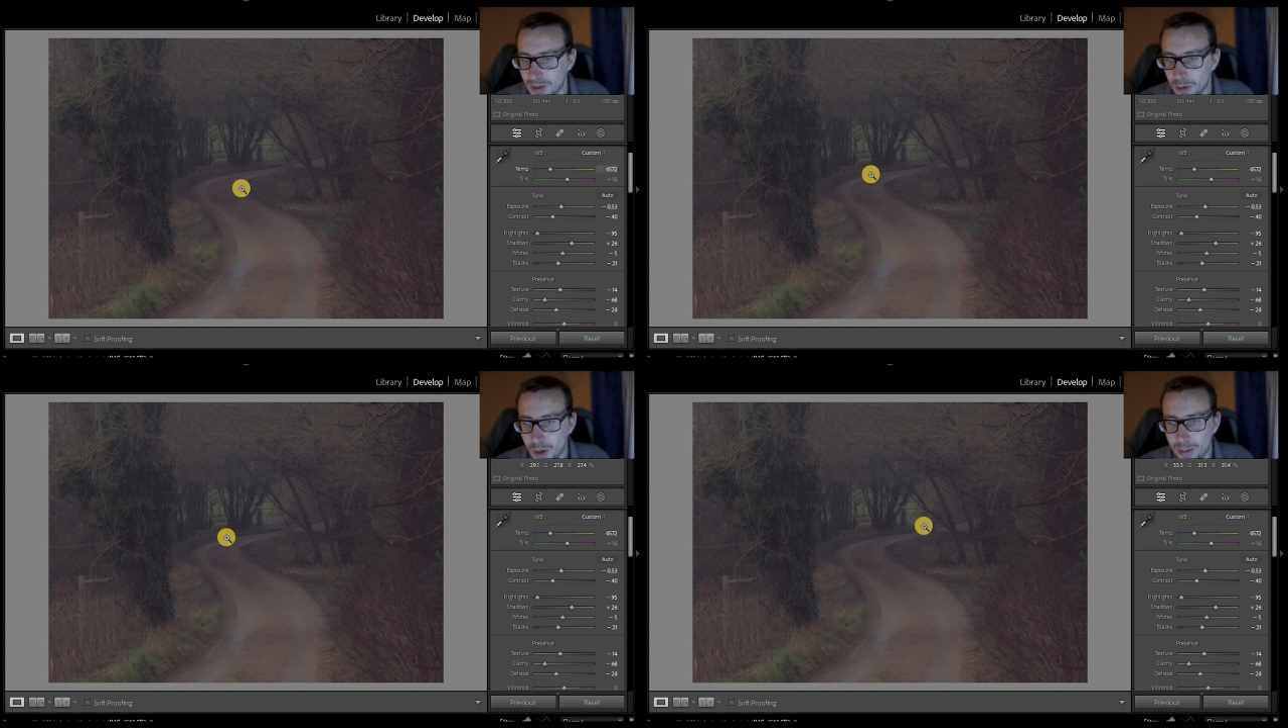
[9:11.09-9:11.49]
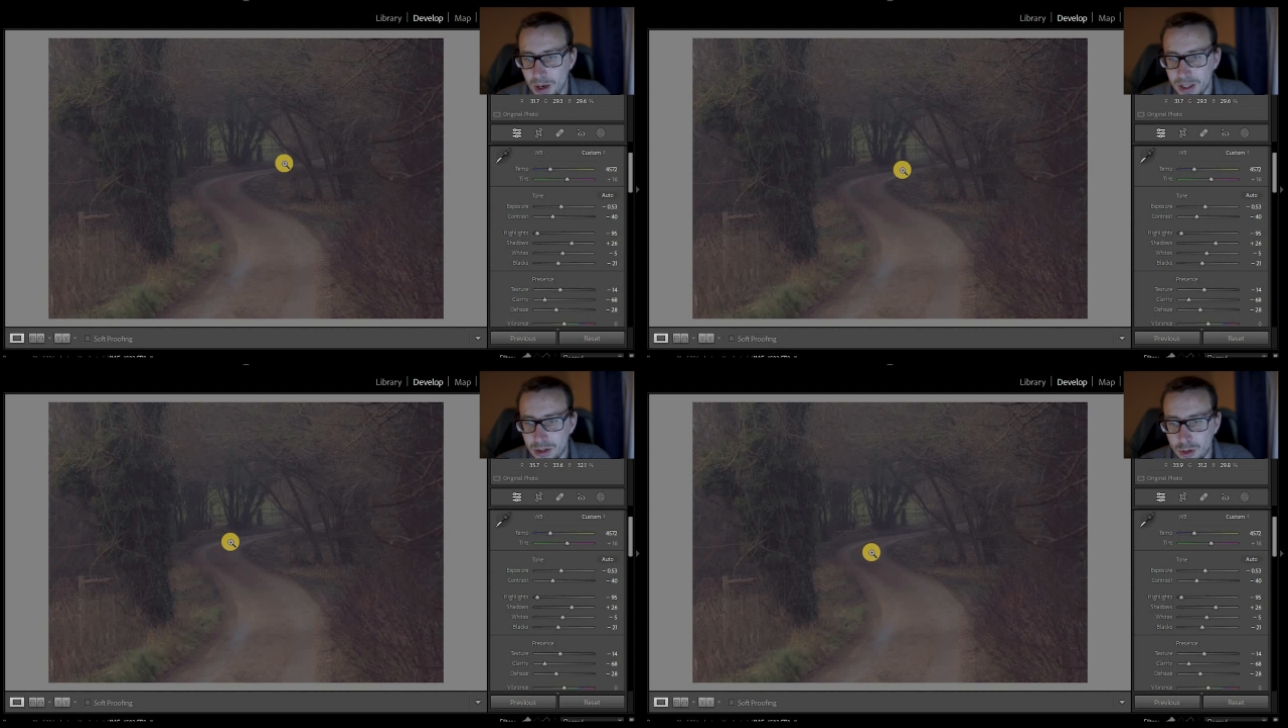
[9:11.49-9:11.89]
And what I
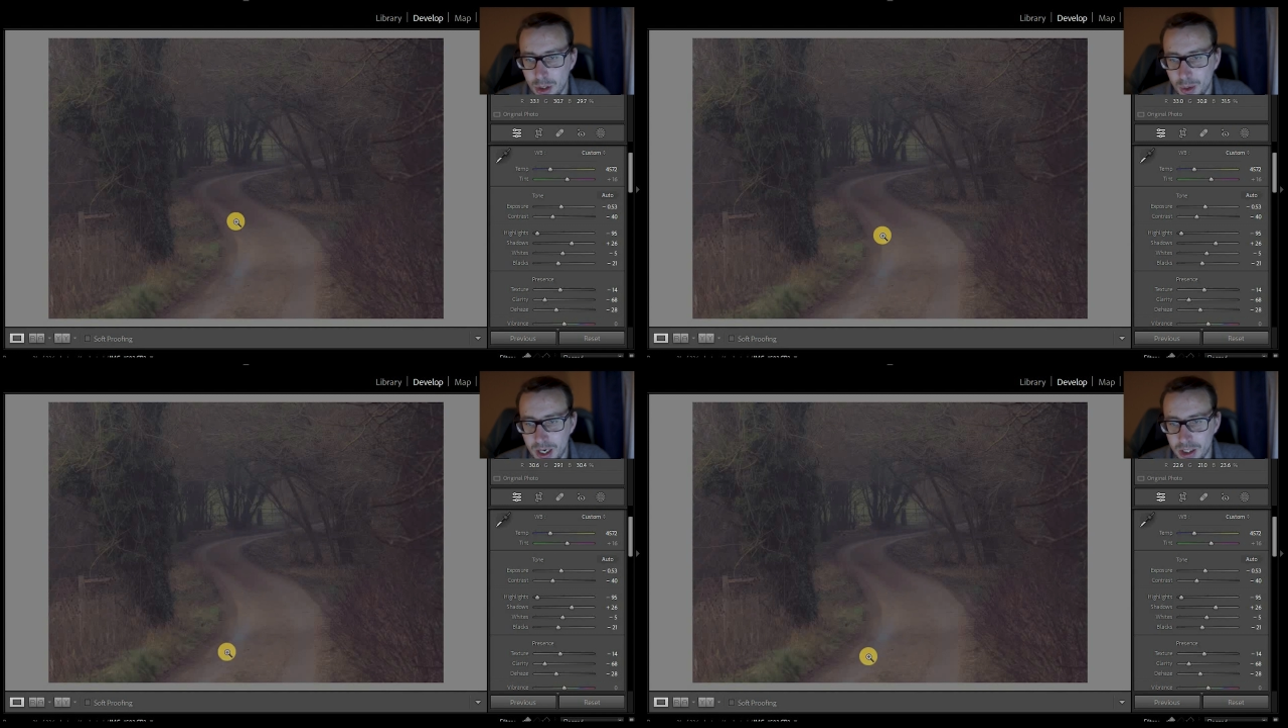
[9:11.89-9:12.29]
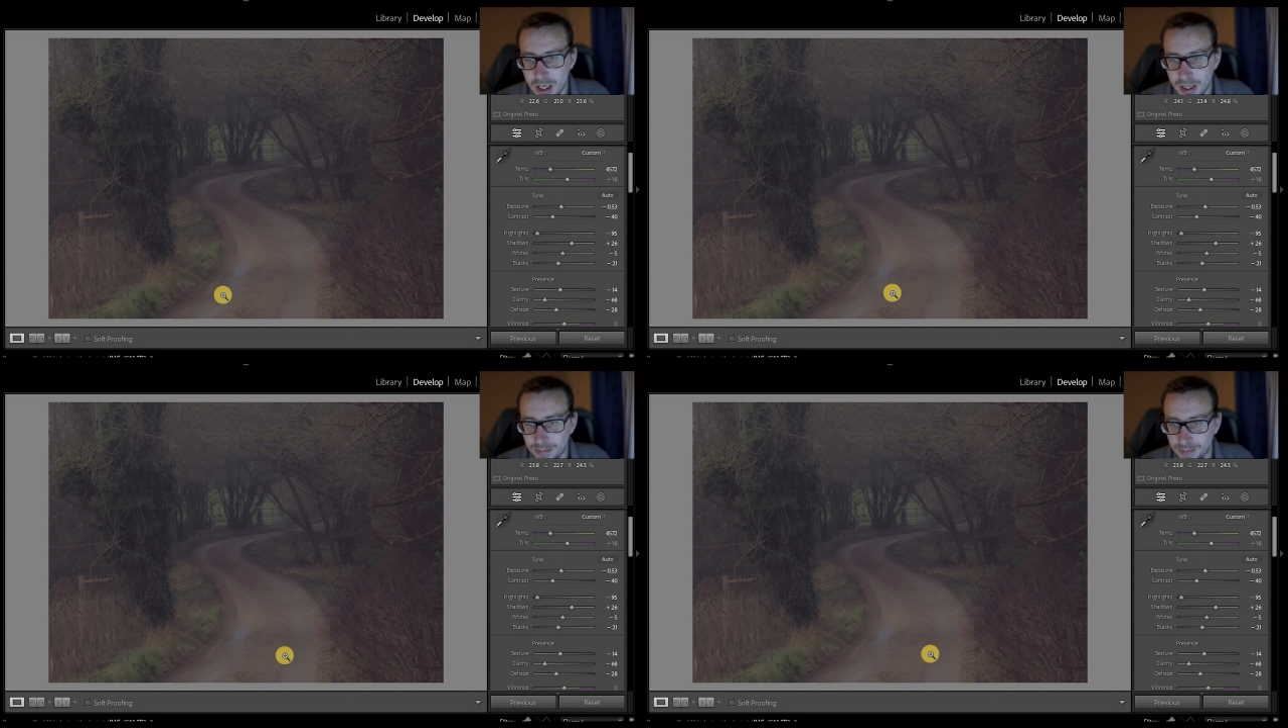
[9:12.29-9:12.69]
might do
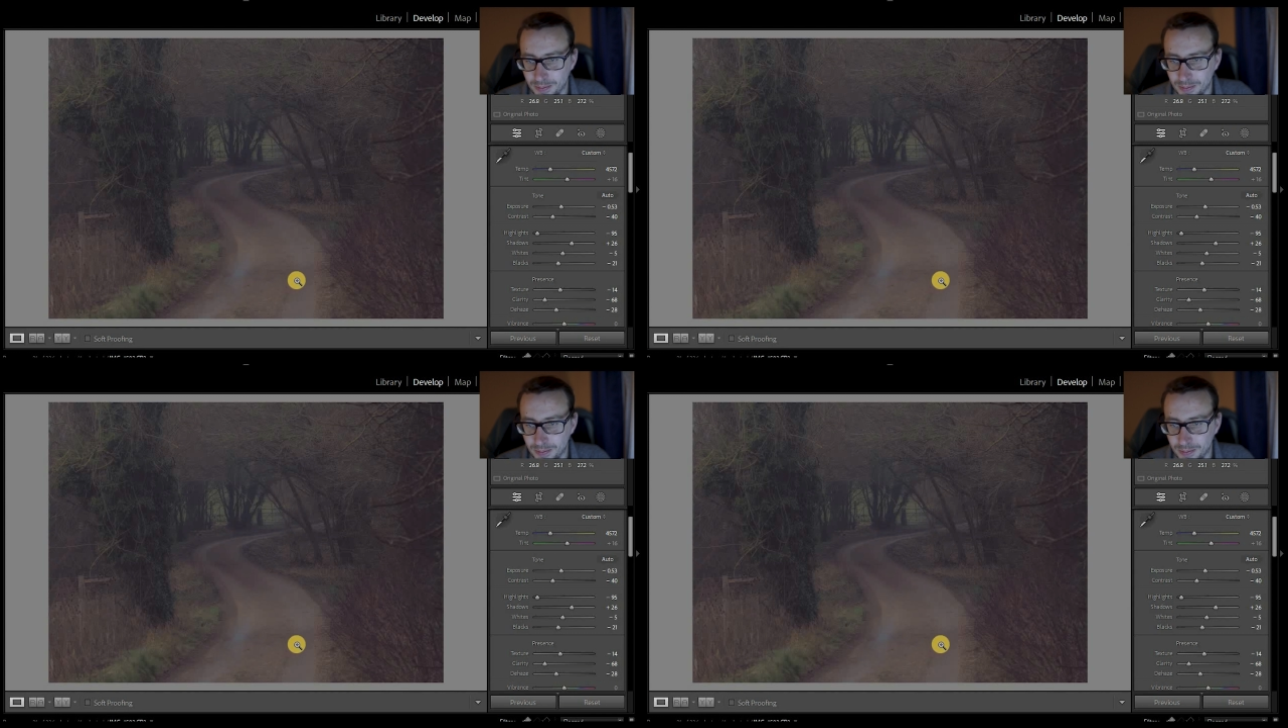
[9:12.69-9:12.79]
actually,